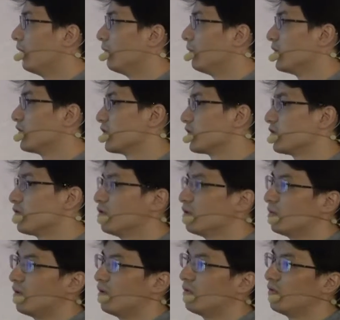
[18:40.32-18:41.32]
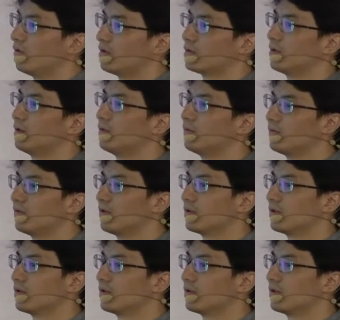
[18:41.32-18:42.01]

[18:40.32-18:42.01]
which is suitable for the